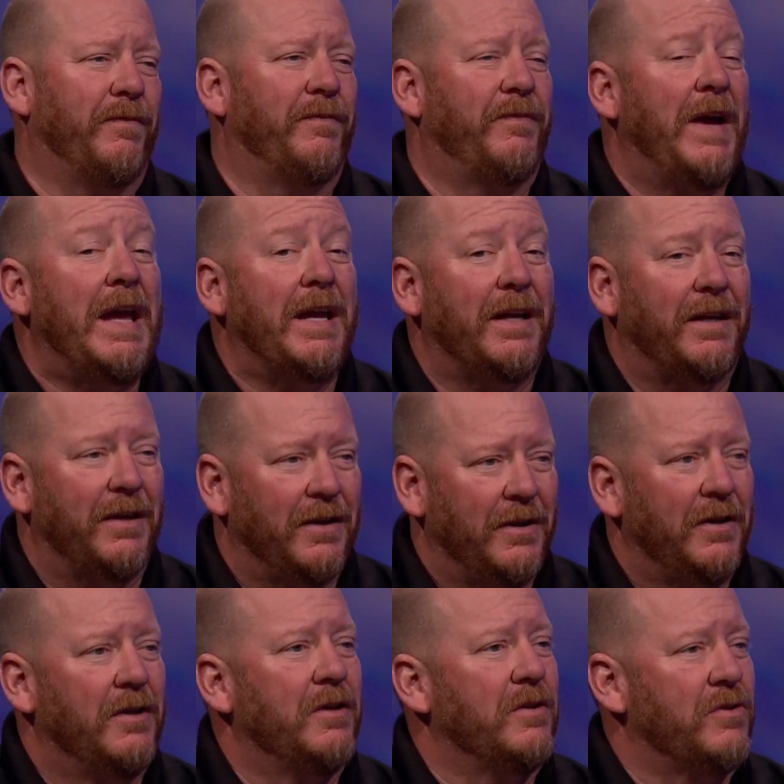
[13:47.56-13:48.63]
fake
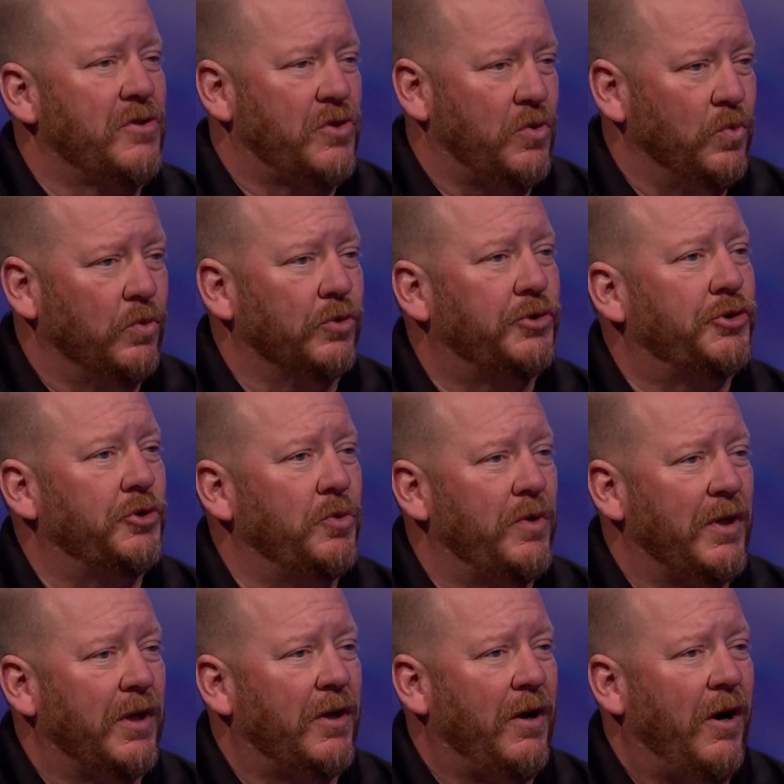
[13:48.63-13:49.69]
school
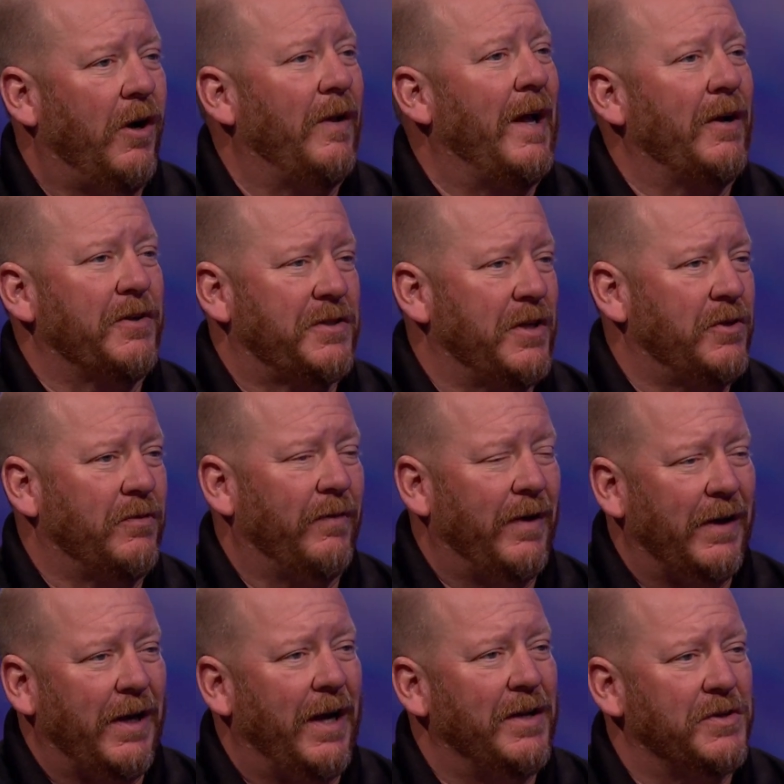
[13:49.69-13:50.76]
shooting call out at Central
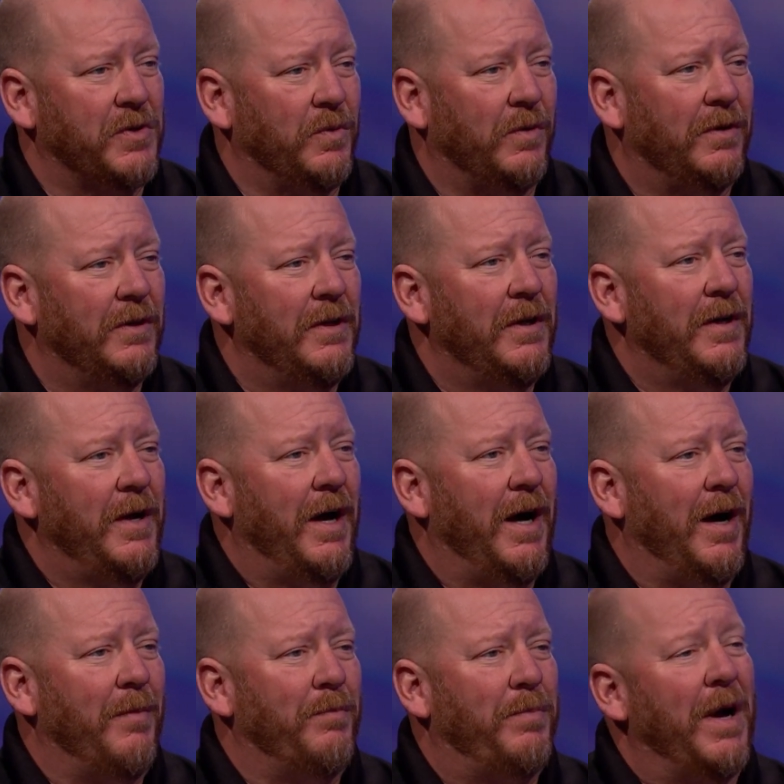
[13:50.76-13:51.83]
Valley High School.
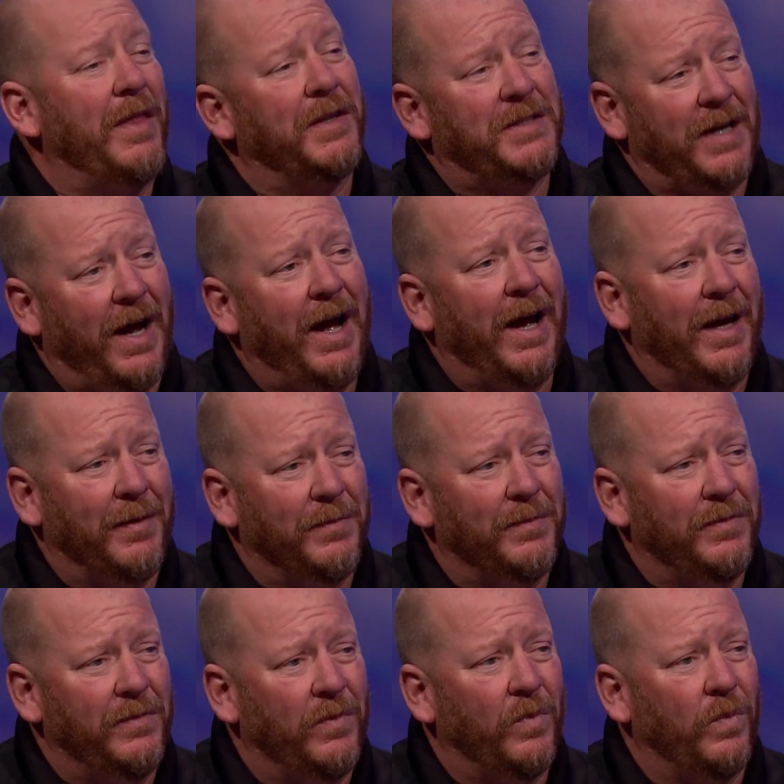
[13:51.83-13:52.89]
By the time
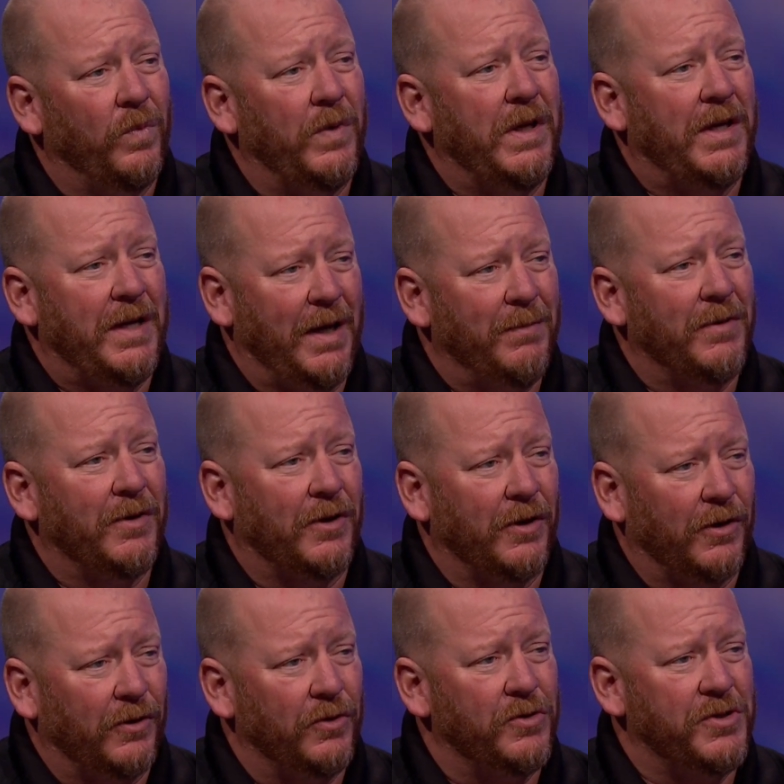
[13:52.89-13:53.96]
we came to the
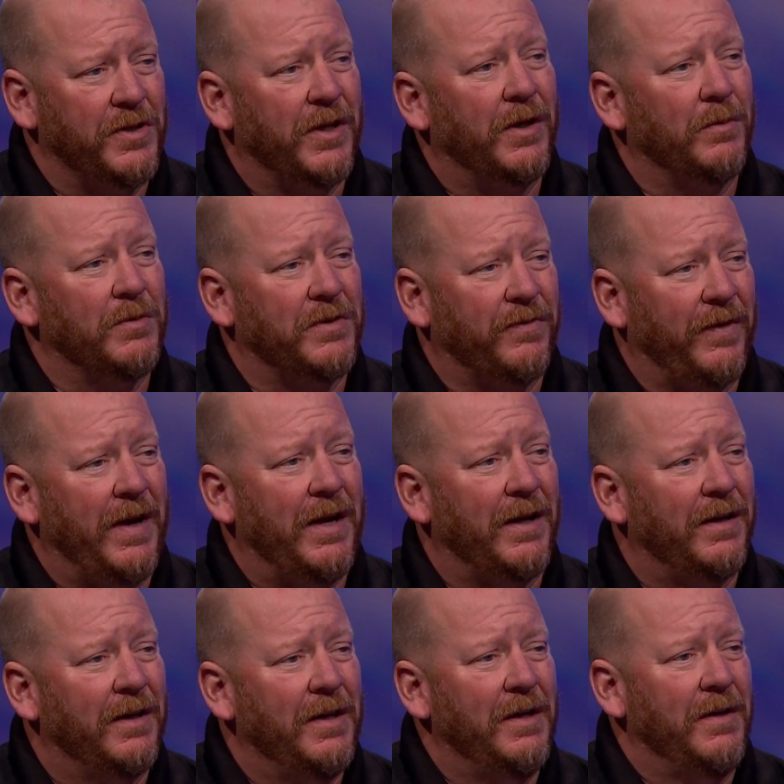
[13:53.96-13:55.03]
conclusion that it was
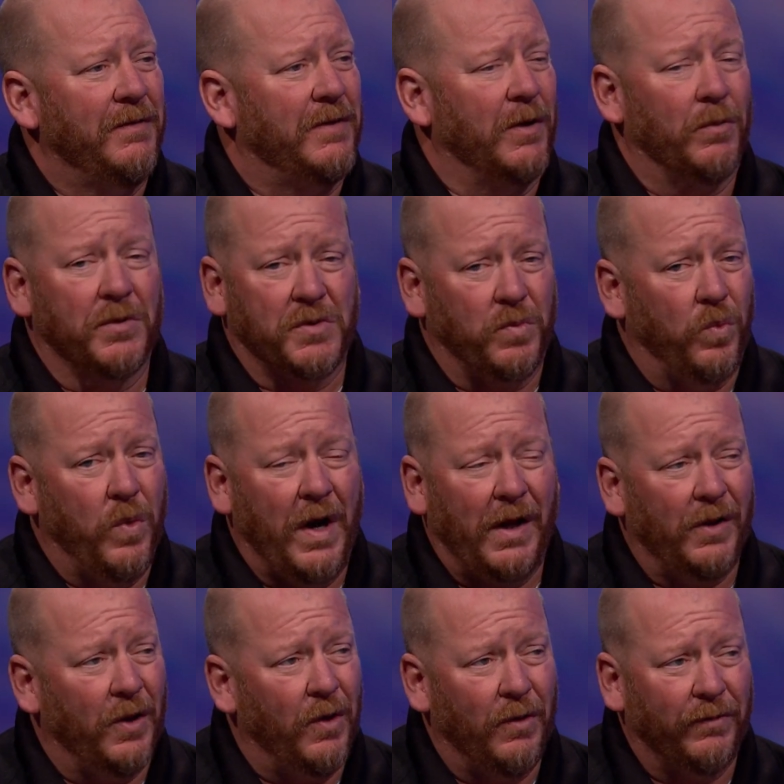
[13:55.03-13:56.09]
fake, there was
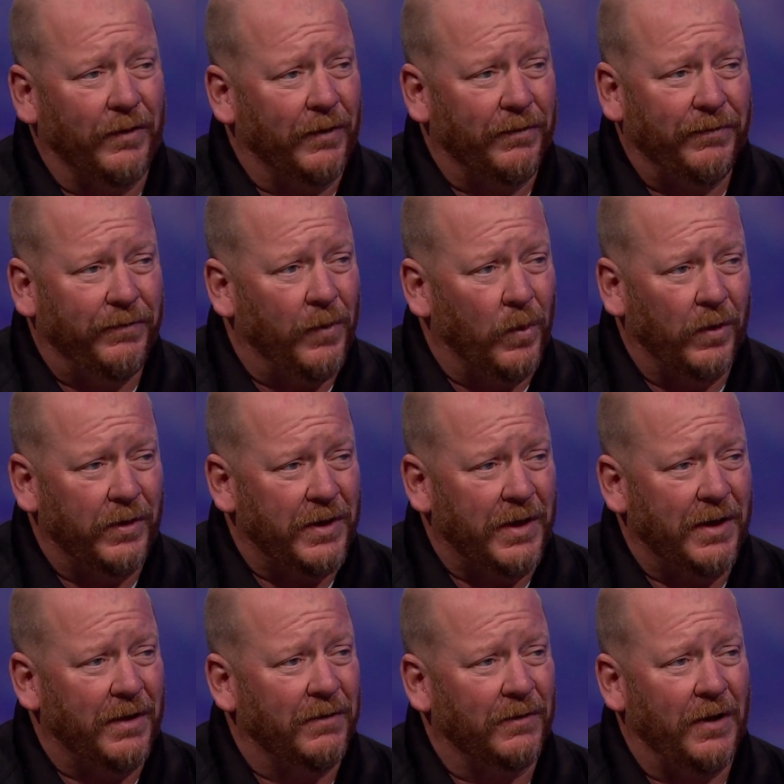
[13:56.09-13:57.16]
well over
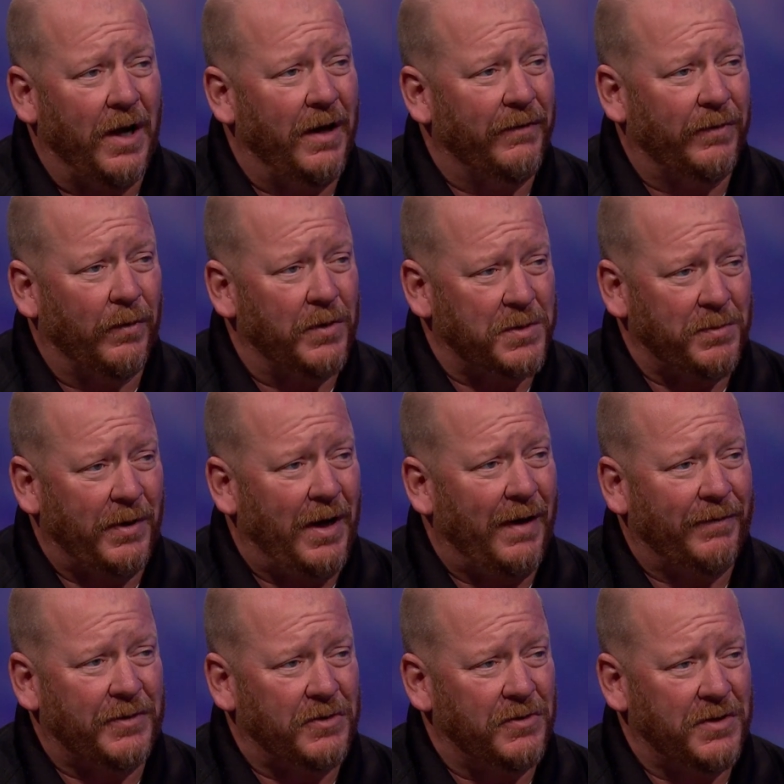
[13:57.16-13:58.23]
40 law enforcement
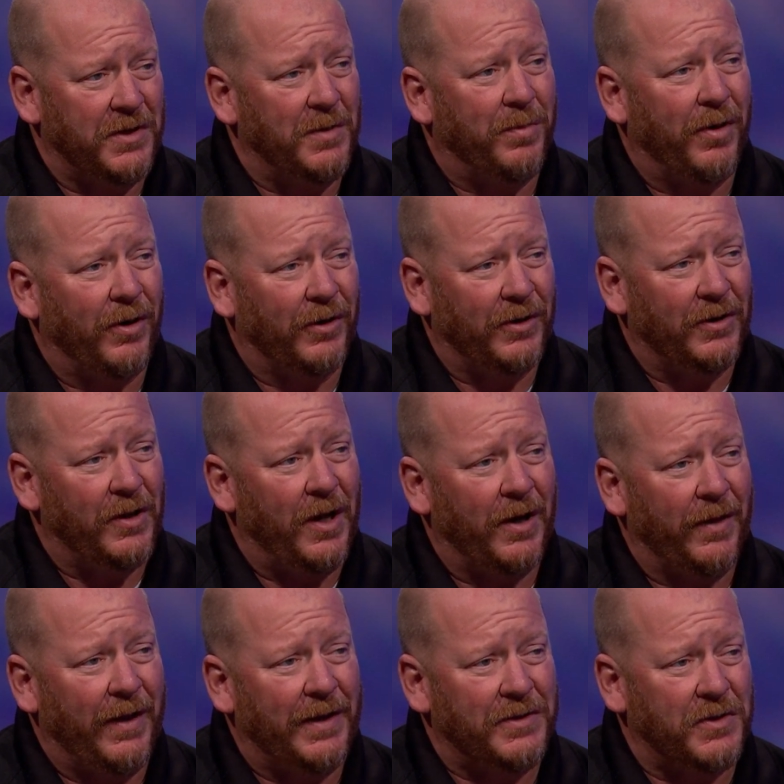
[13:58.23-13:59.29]
officers in the parking lot
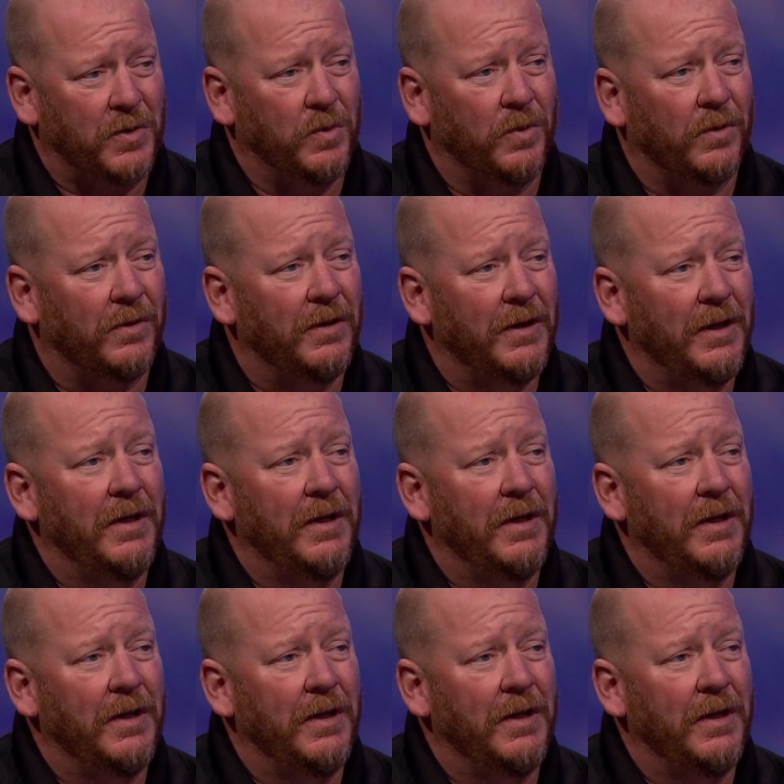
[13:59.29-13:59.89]
of that school,